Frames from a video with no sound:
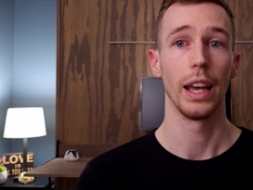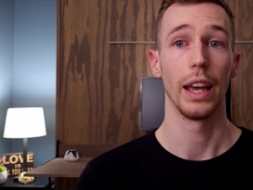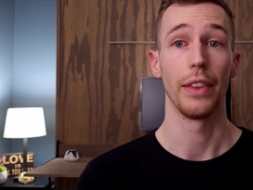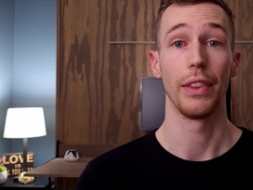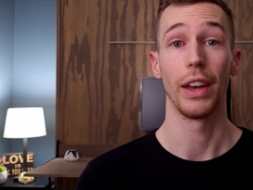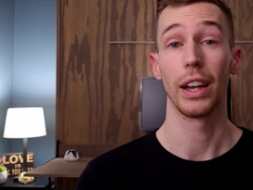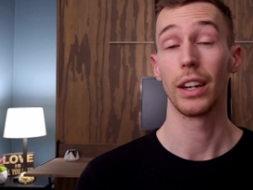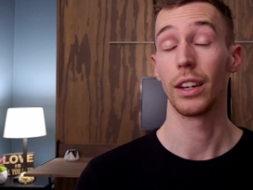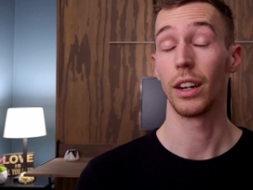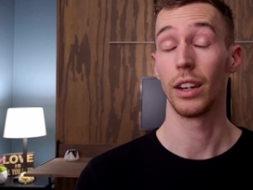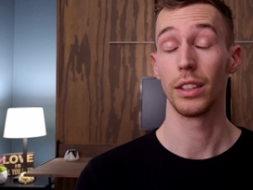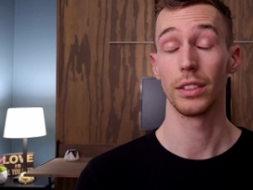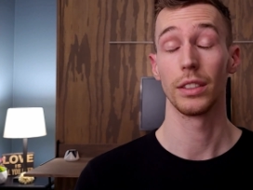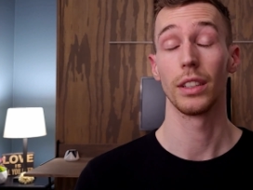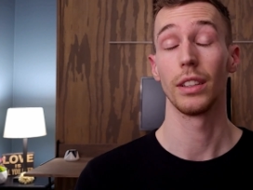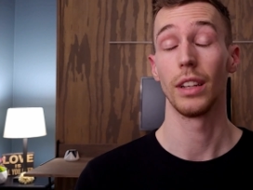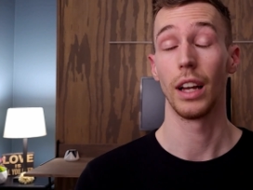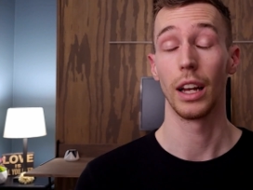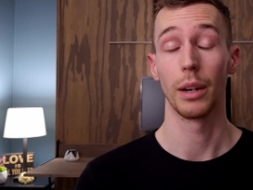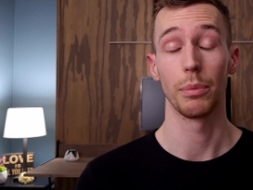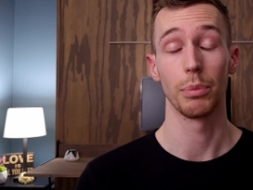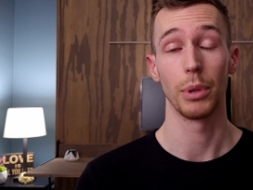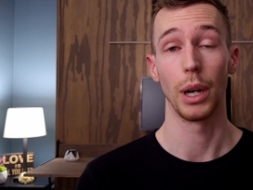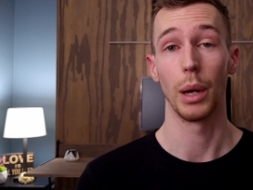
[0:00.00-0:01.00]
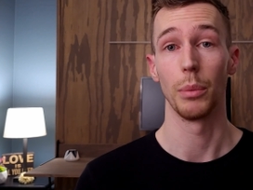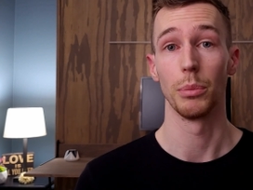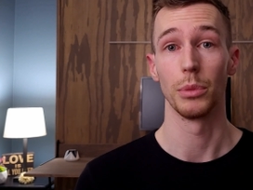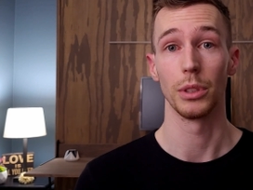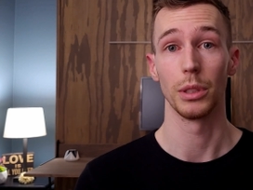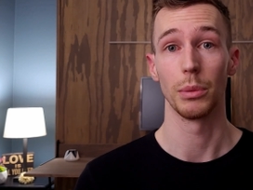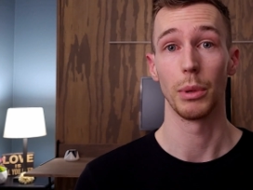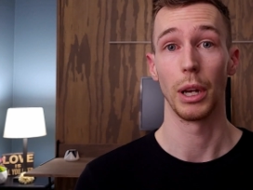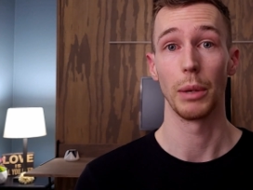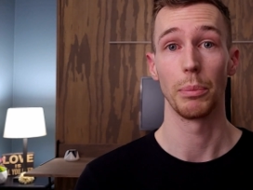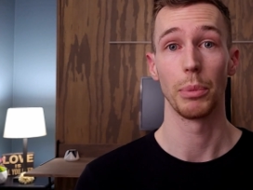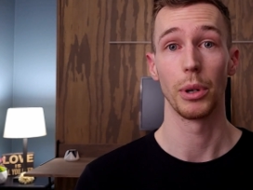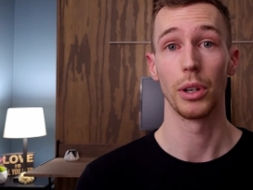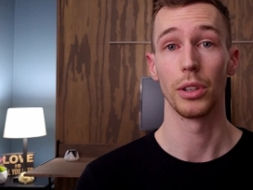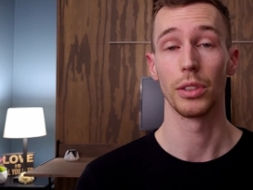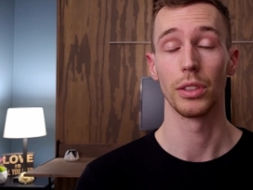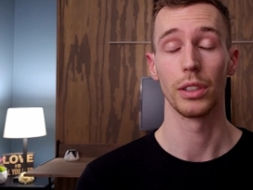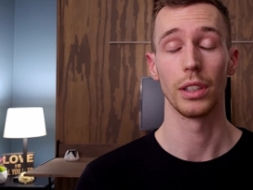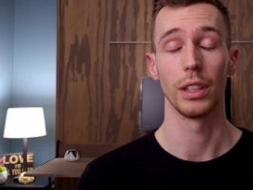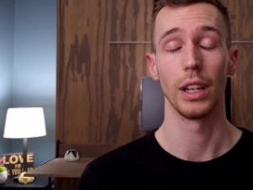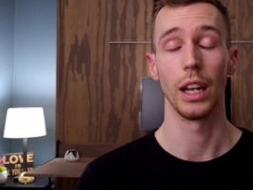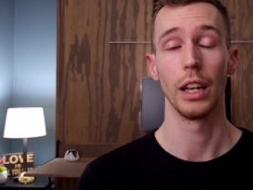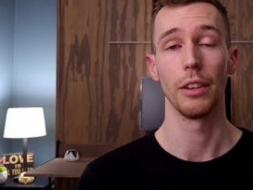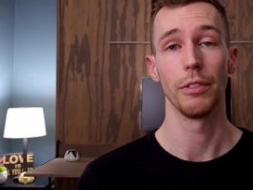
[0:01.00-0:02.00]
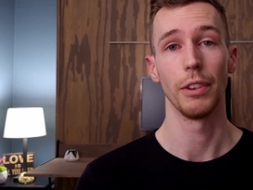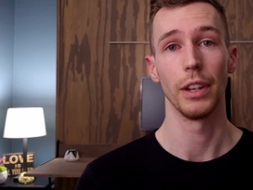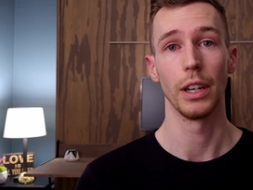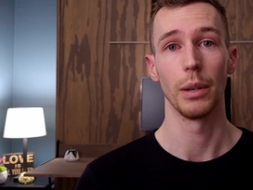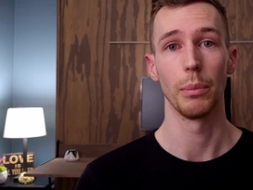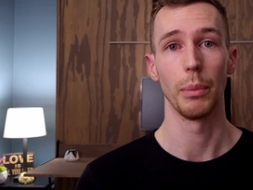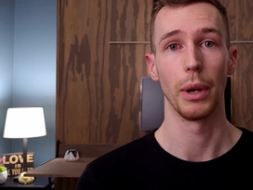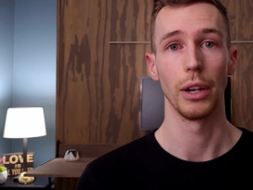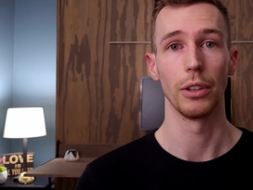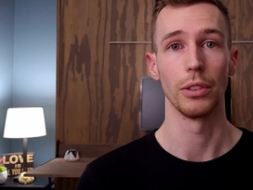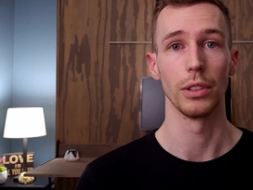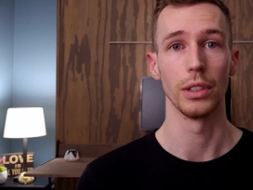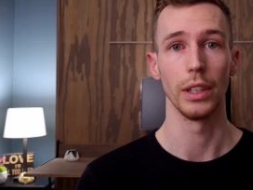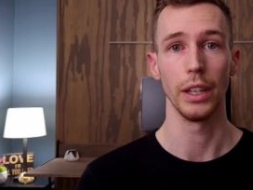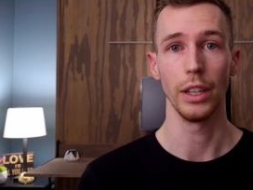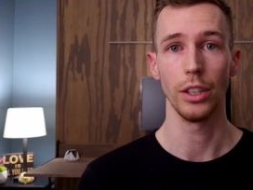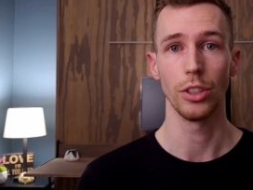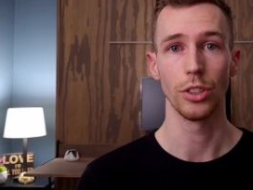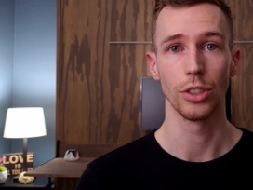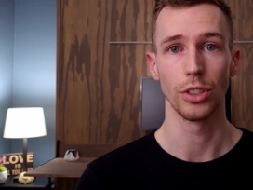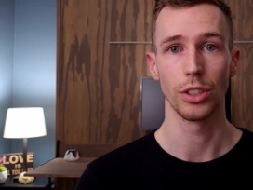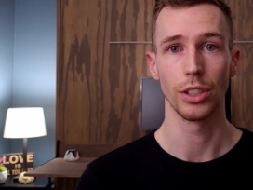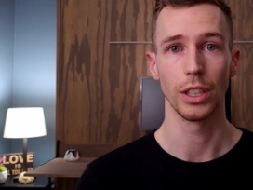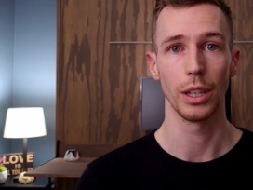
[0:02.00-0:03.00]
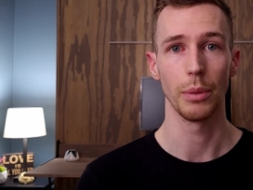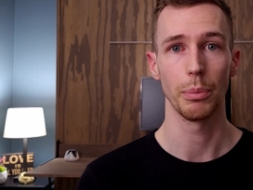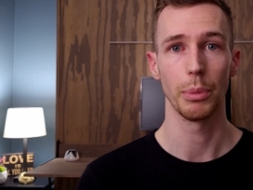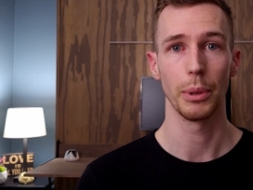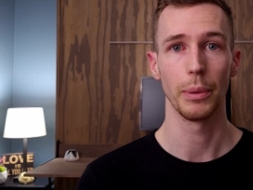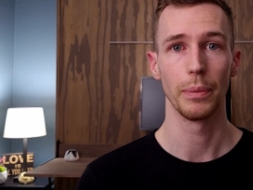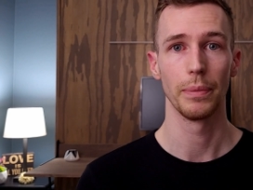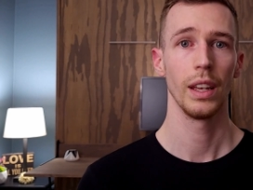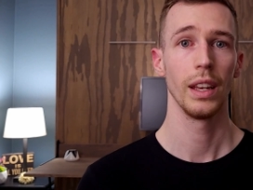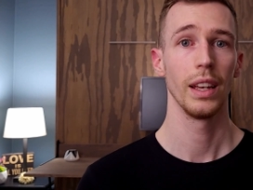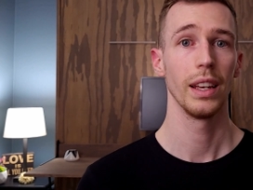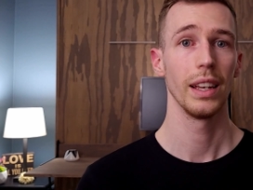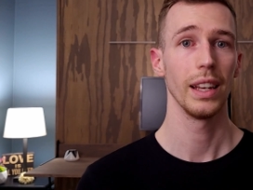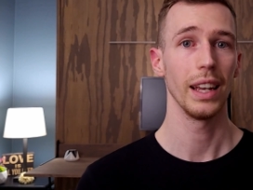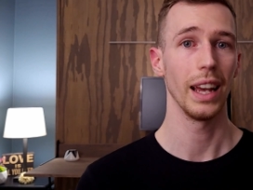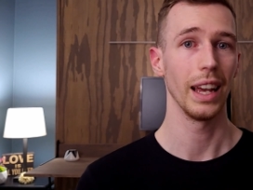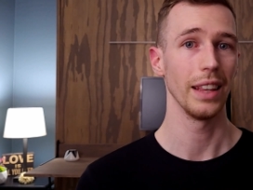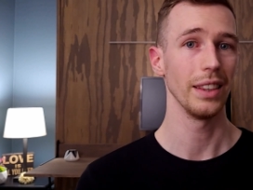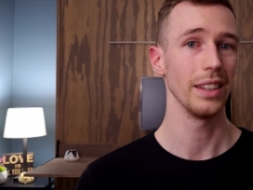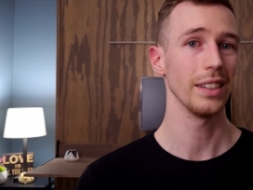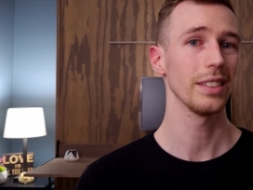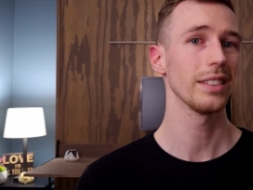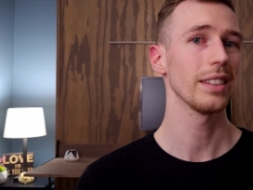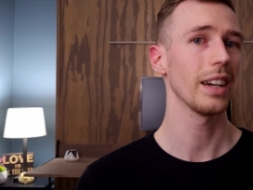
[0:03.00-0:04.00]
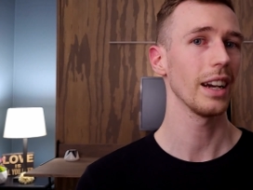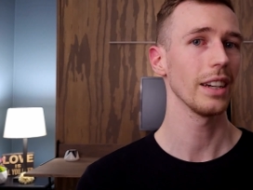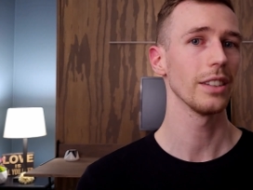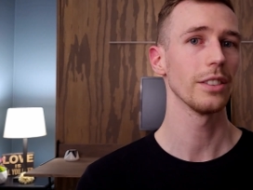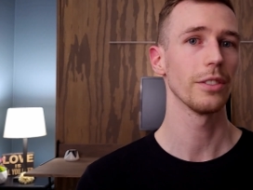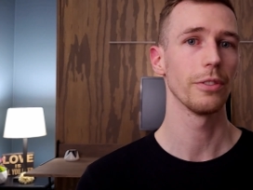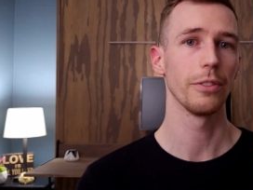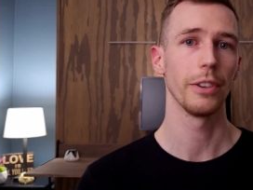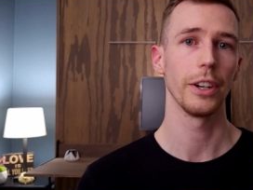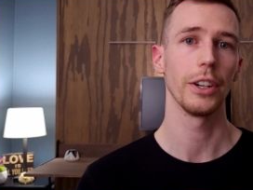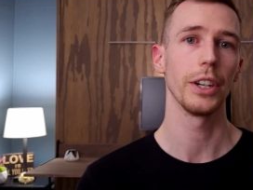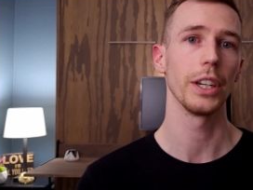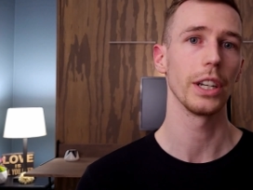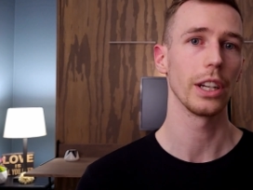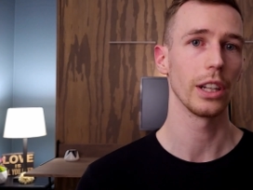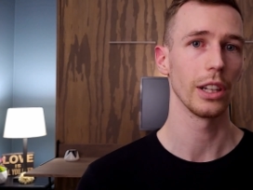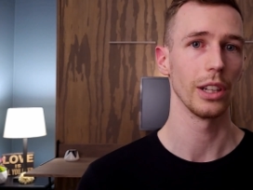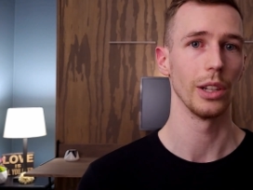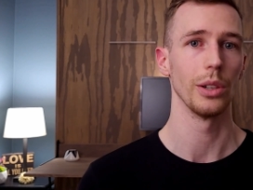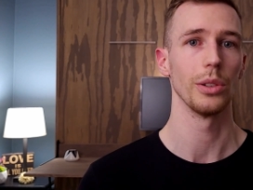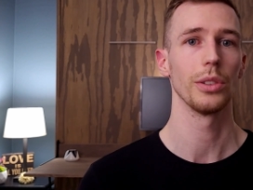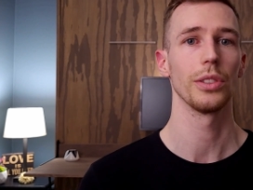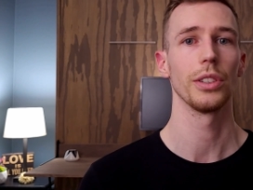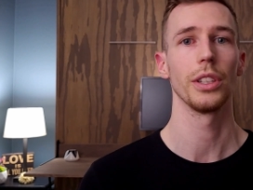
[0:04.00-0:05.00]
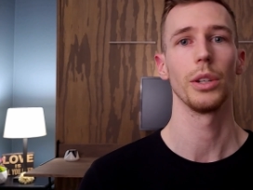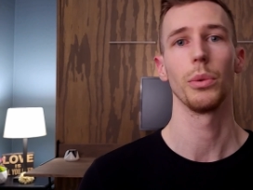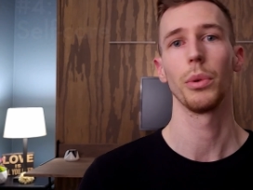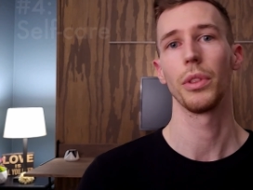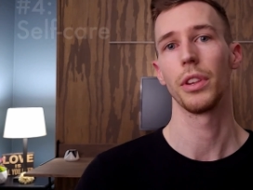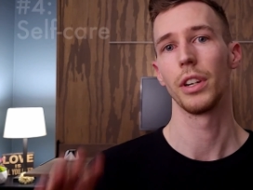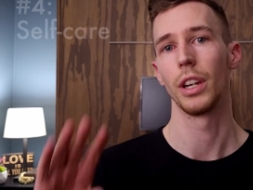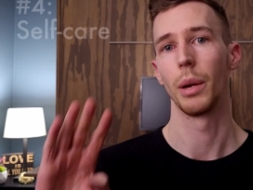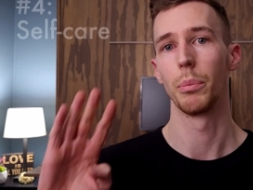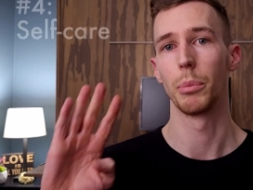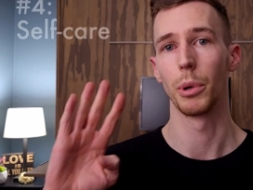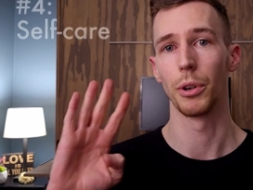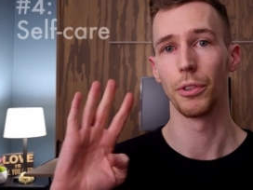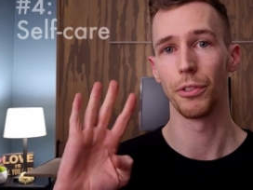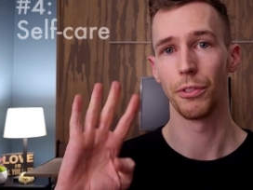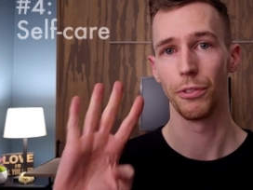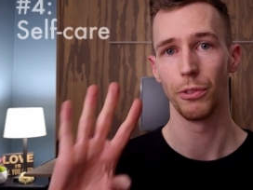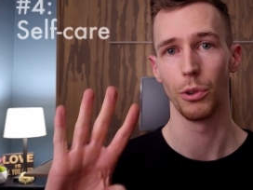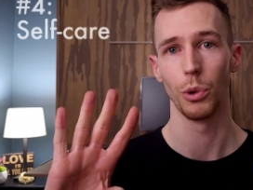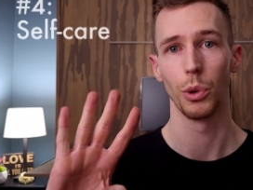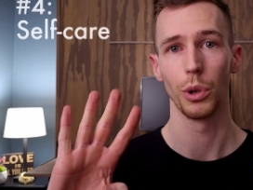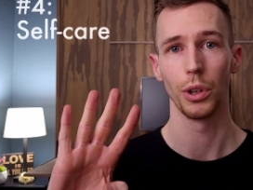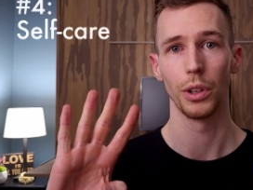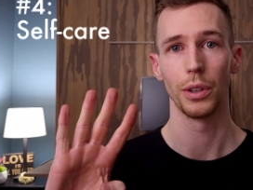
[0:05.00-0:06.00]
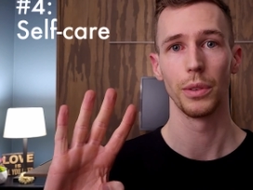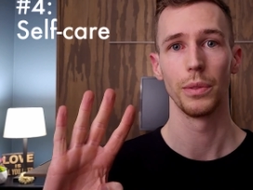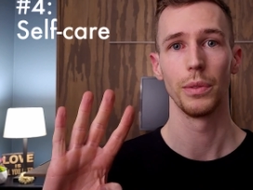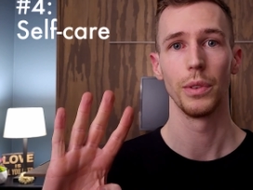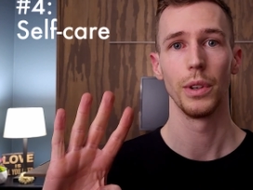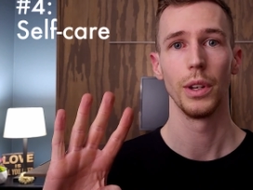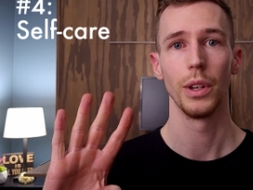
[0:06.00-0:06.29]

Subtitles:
And that caused a lot of problems in my personal life and in my relationship. And this ties very closely with number 4,